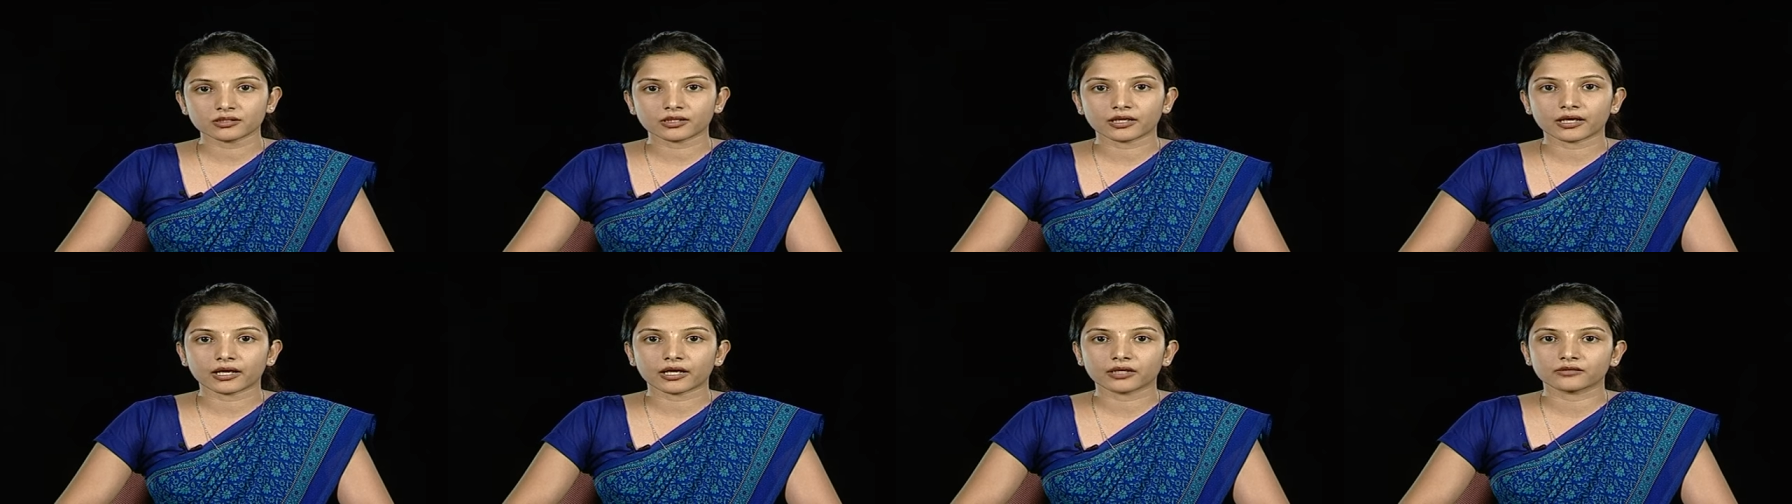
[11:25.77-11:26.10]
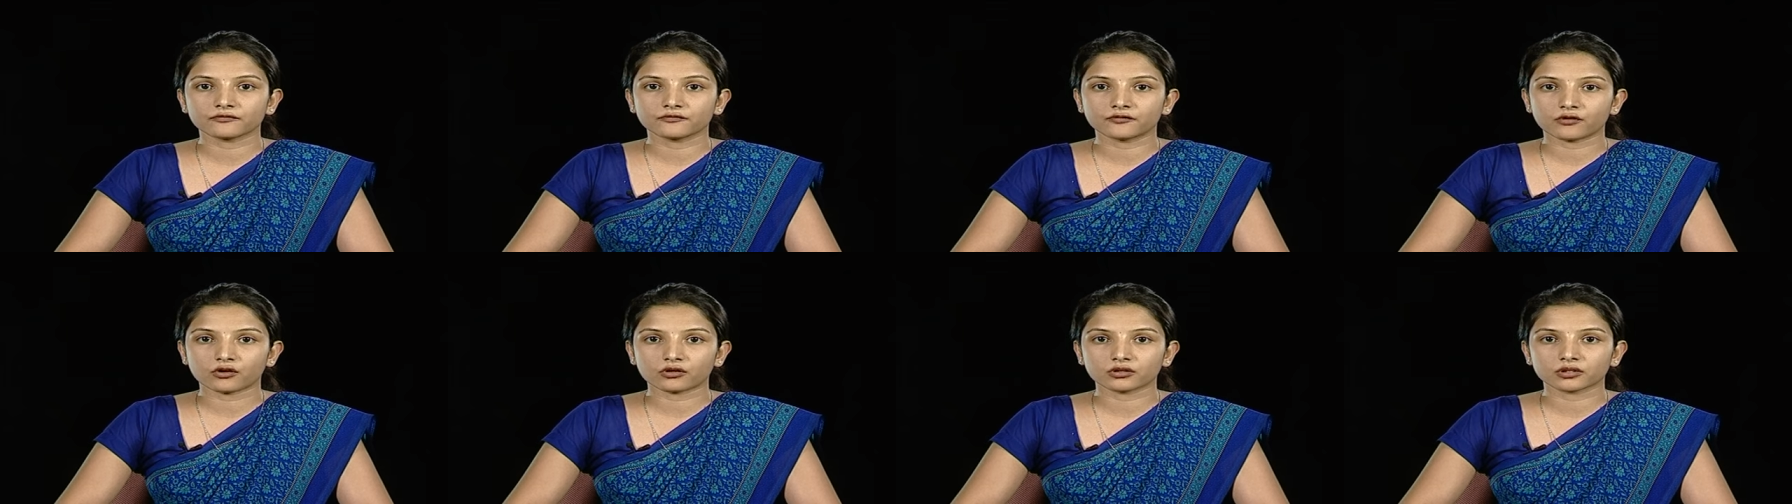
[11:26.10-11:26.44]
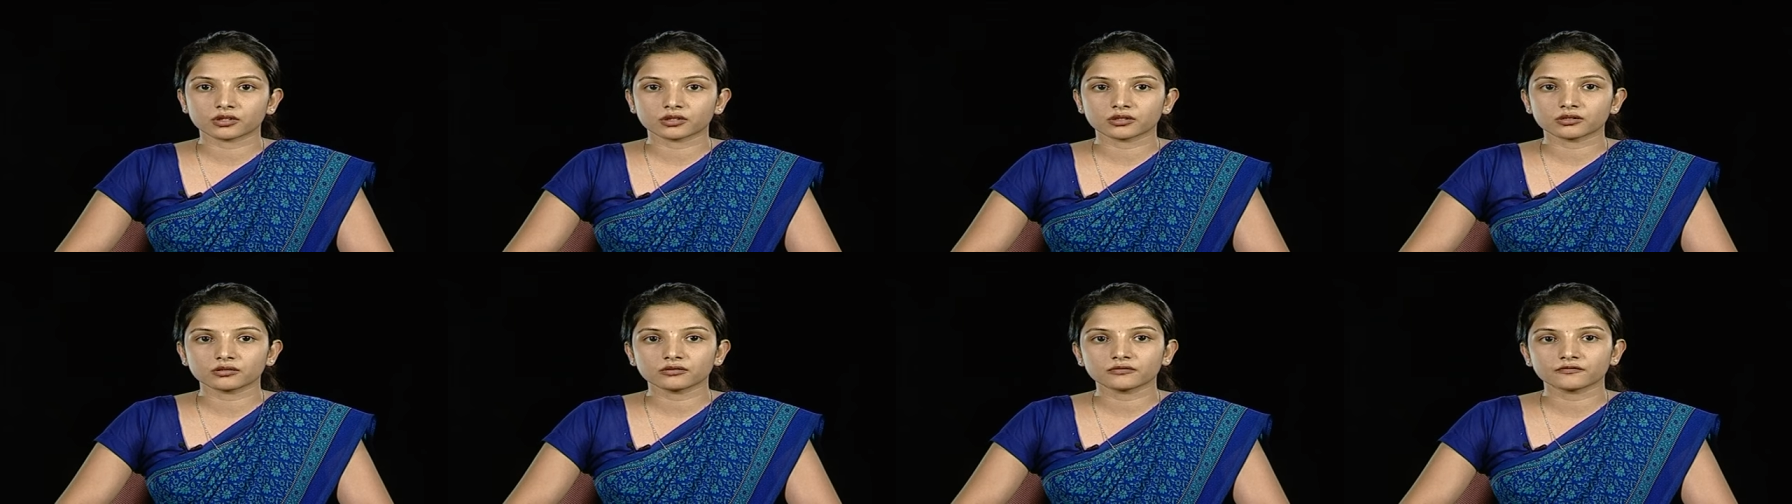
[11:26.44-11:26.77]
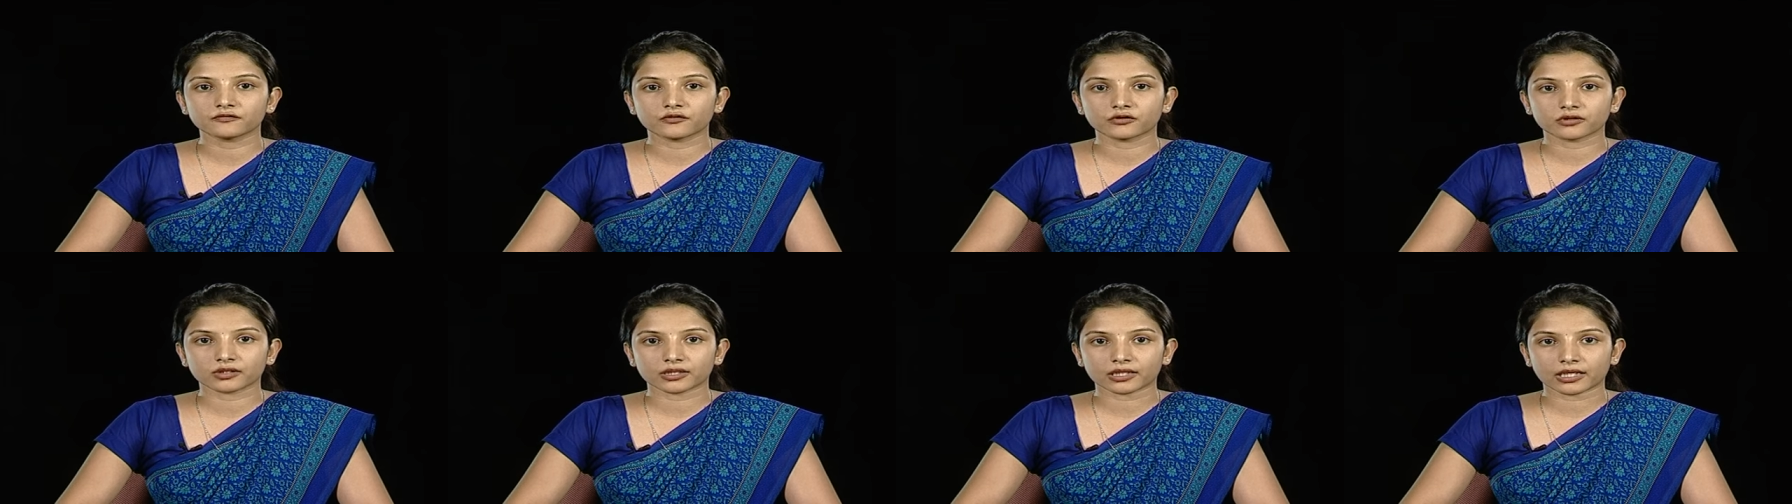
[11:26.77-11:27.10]
and fodder
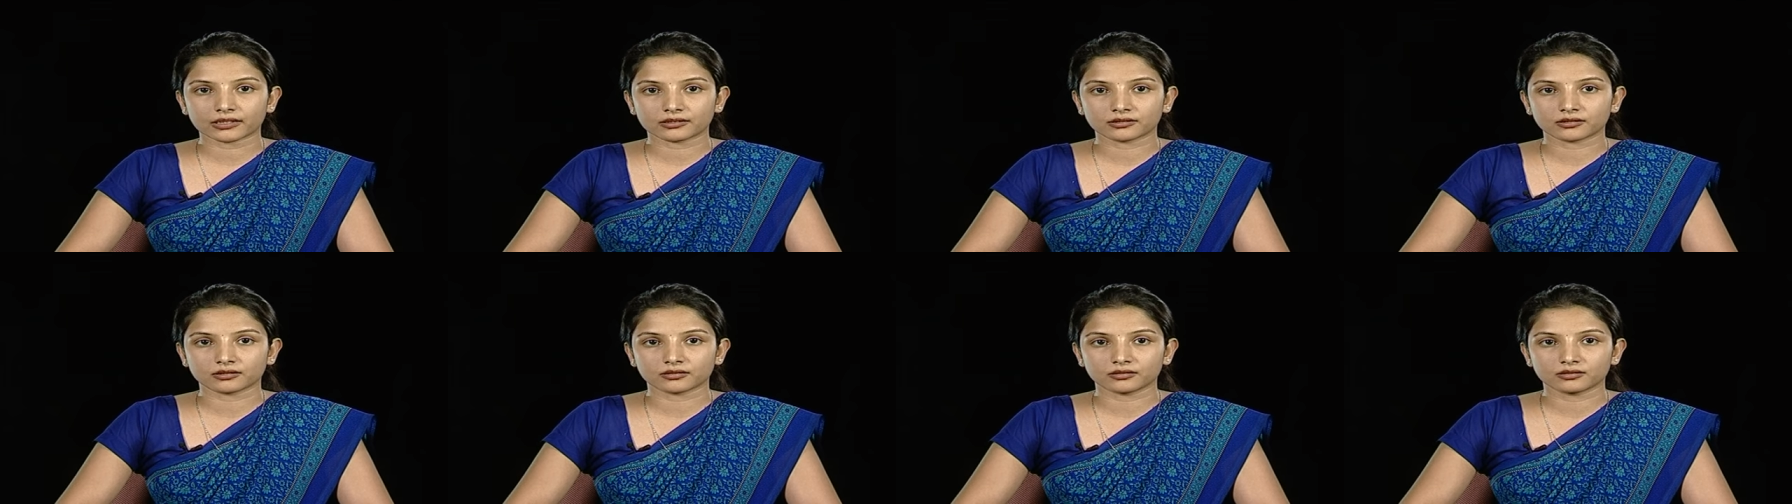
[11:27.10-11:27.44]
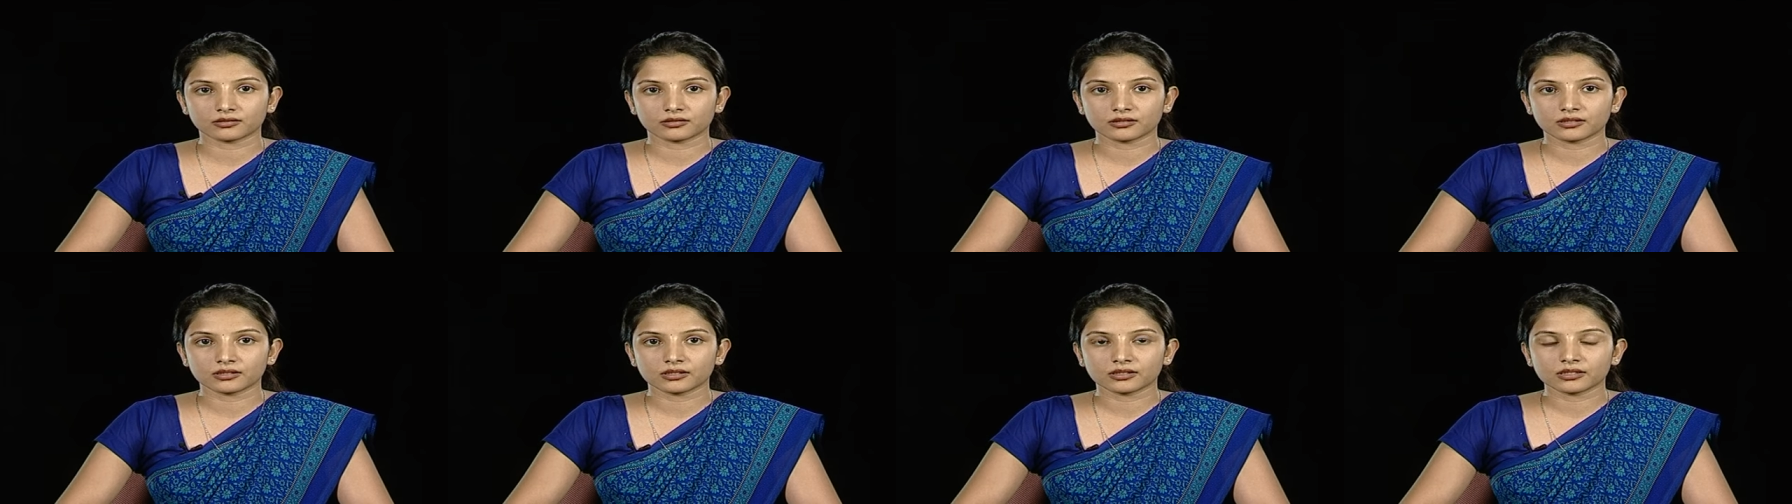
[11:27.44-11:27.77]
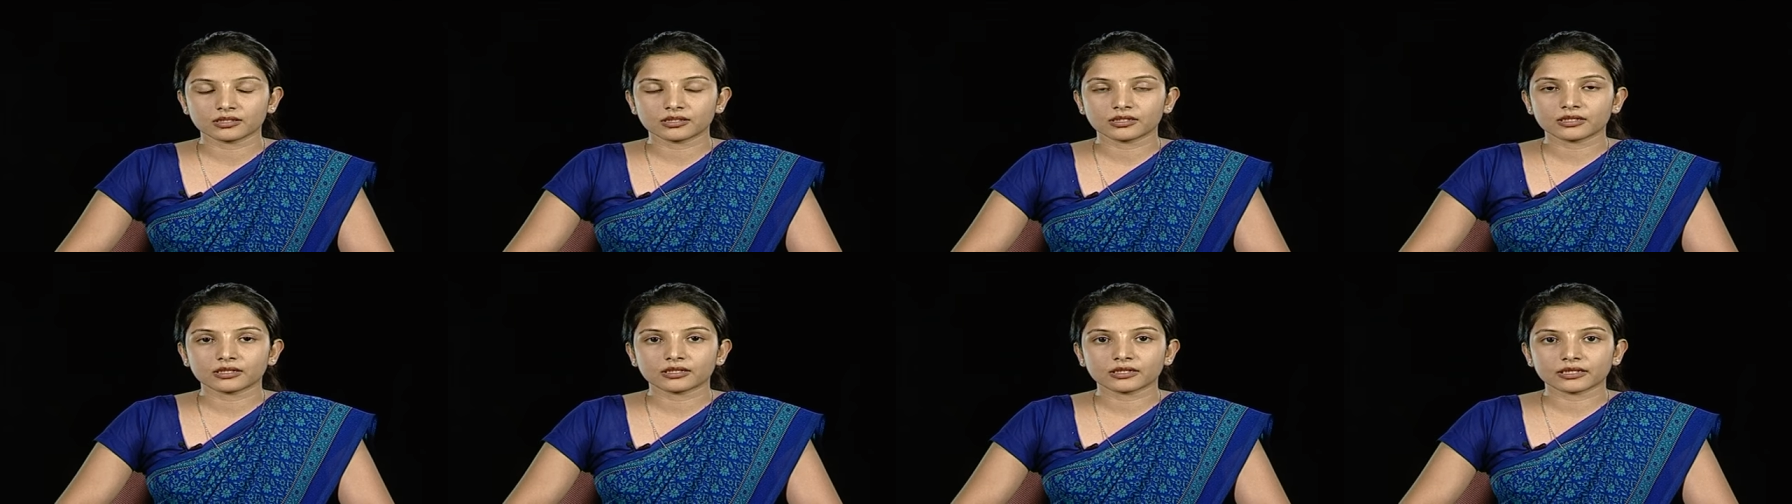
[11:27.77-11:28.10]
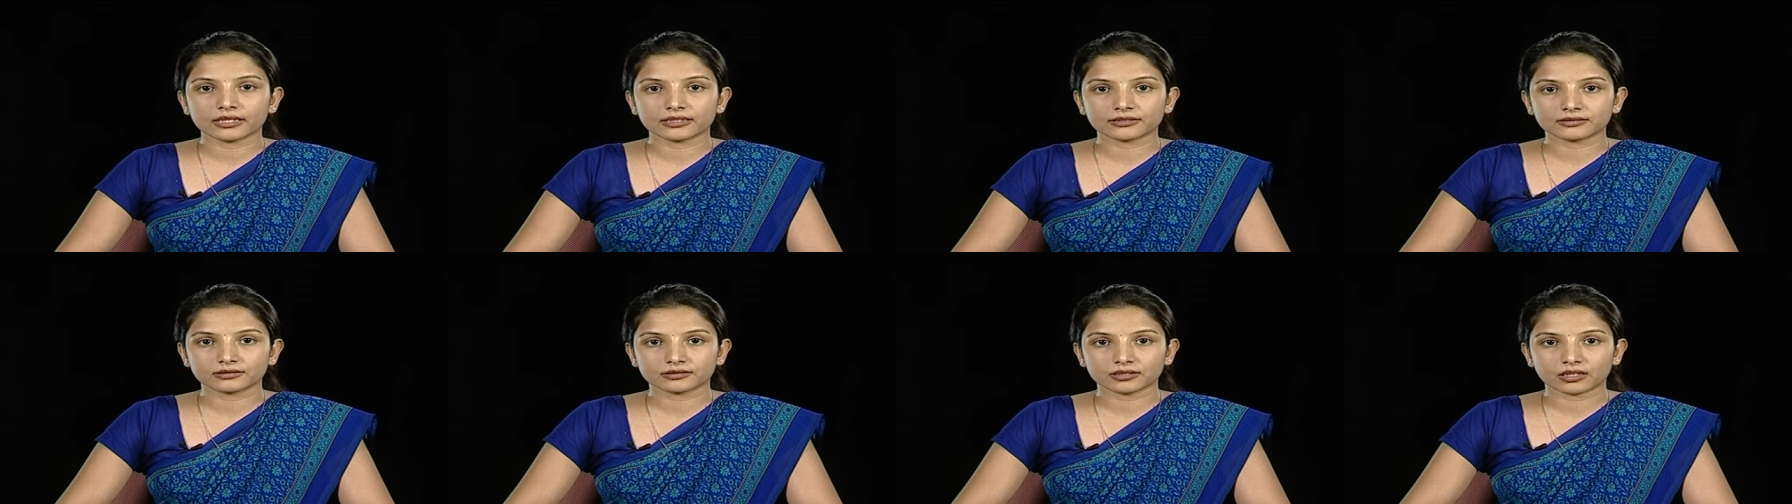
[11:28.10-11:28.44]
for cattle.
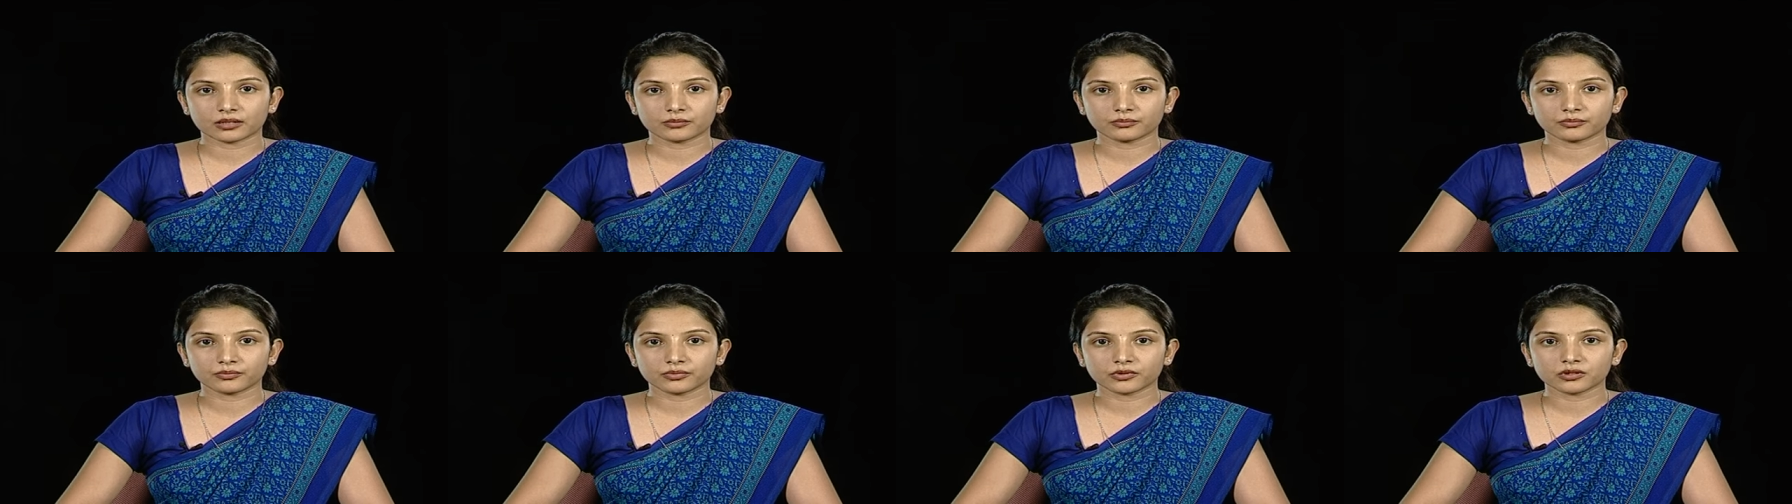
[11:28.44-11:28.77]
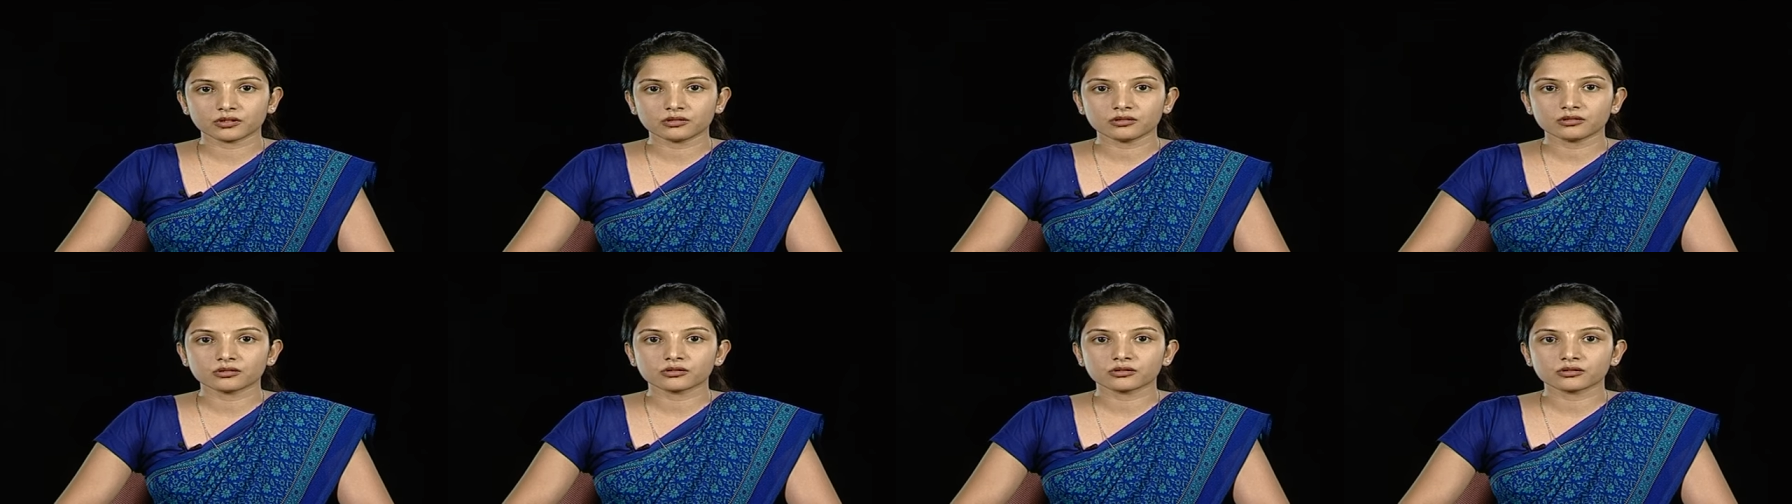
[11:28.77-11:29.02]
Example,